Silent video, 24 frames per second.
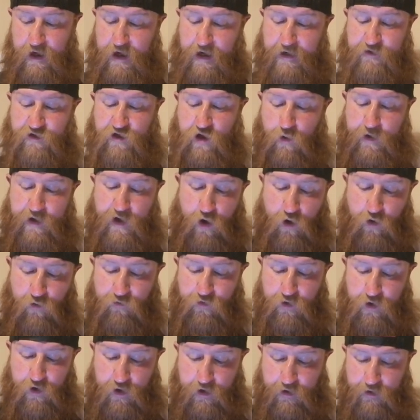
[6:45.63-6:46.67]
It's going
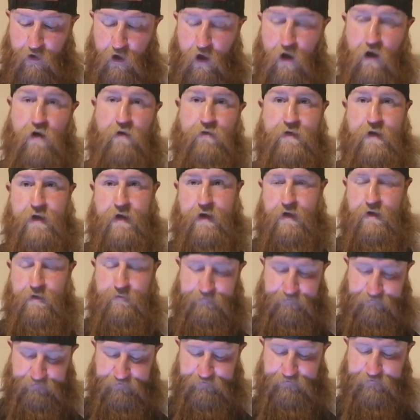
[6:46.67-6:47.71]
over a lot of the
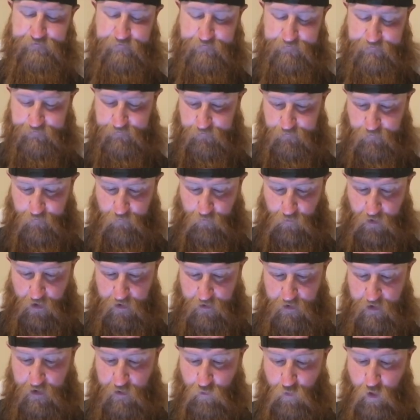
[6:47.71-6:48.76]

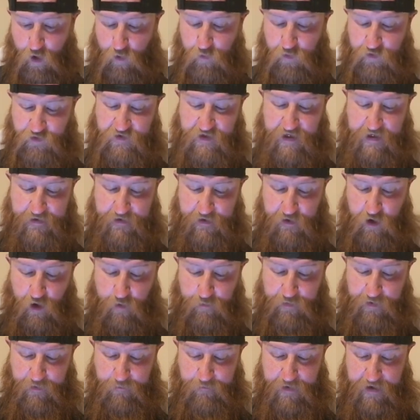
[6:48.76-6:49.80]
what was said, a
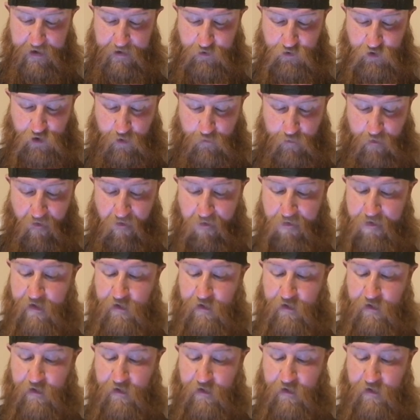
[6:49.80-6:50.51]
copy and paste job.